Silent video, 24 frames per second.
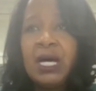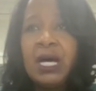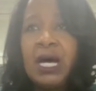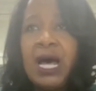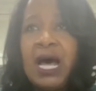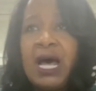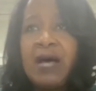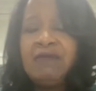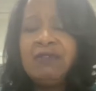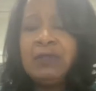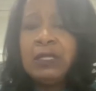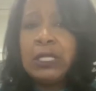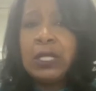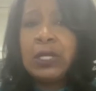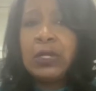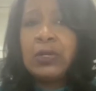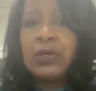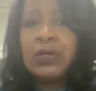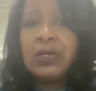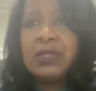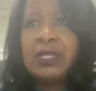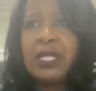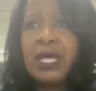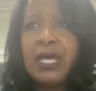I've
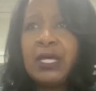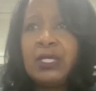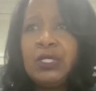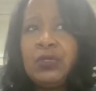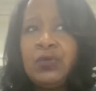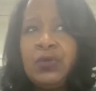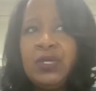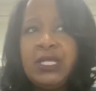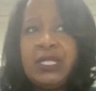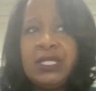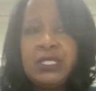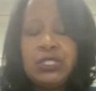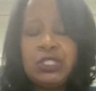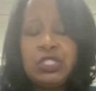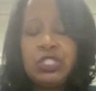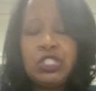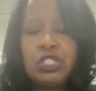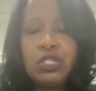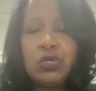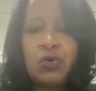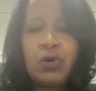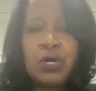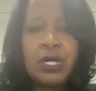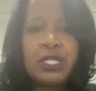learned that you can
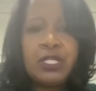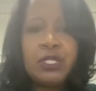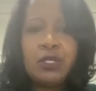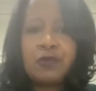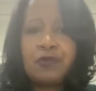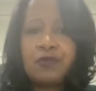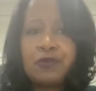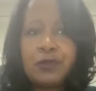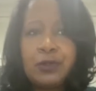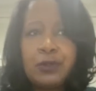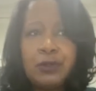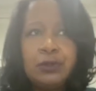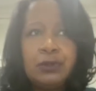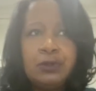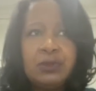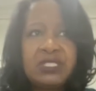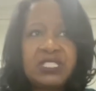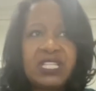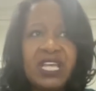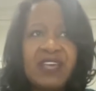enjoy your fruits